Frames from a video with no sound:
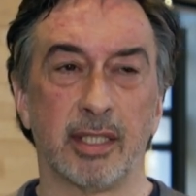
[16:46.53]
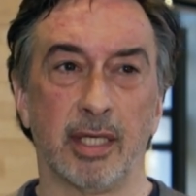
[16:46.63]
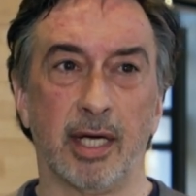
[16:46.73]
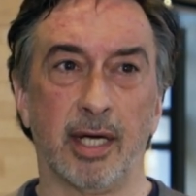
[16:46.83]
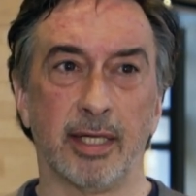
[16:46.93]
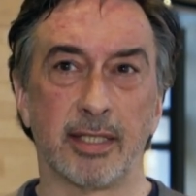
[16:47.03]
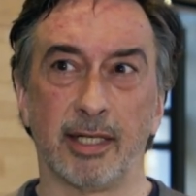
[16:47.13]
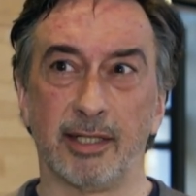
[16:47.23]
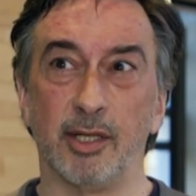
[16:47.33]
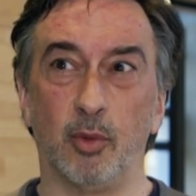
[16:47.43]
Yeah, it's
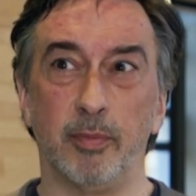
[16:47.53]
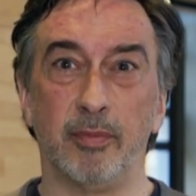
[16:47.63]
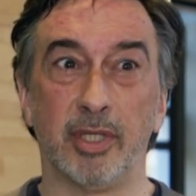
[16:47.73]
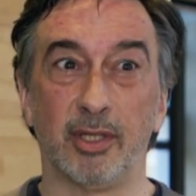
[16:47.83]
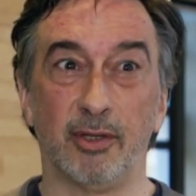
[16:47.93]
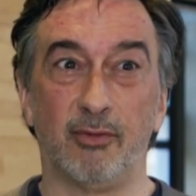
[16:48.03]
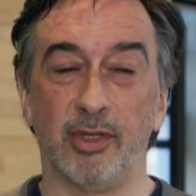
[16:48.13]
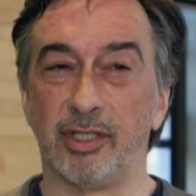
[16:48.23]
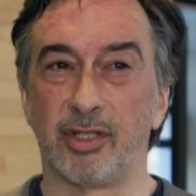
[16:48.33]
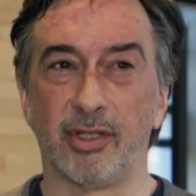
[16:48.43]
like in the middle of
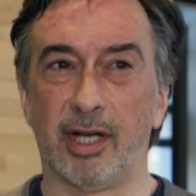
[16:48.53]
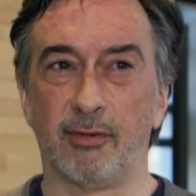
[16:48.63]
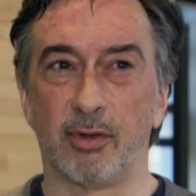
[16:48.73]
winter to have